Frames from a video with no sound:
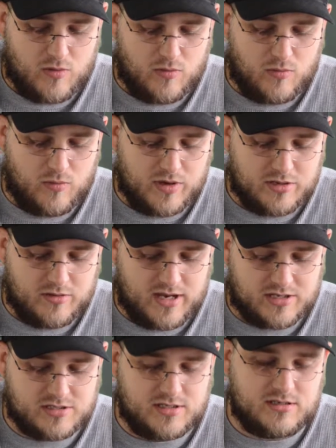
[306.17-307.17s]
when you
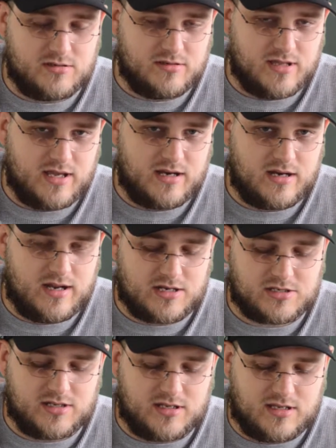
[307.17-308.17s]
actually do that, it
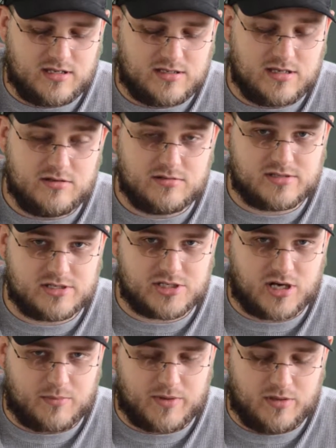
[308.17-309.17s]
actually continues to
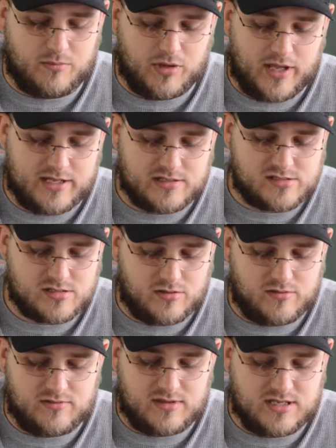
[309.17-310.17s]
sharpen the blade.
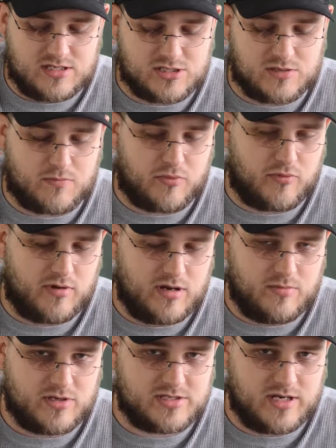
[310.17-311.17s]
So these should pretty
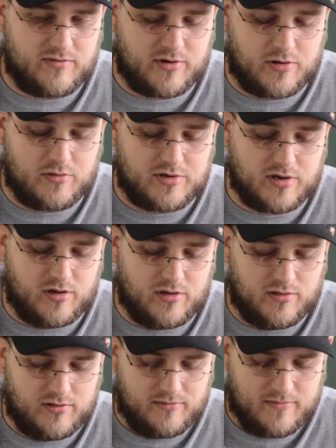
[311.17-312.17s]
much never go dull.
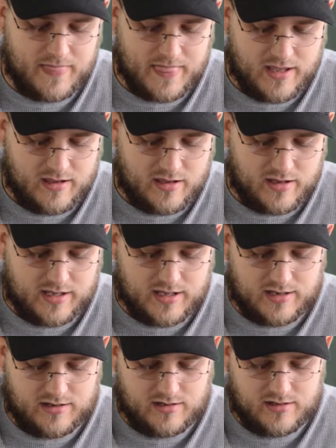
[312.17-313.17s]

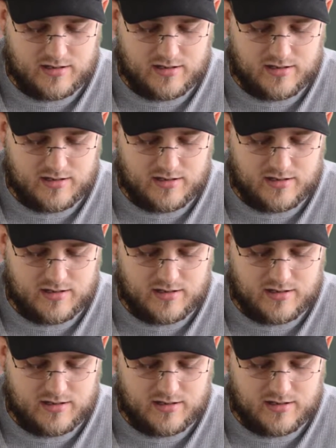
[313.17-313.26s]
Again,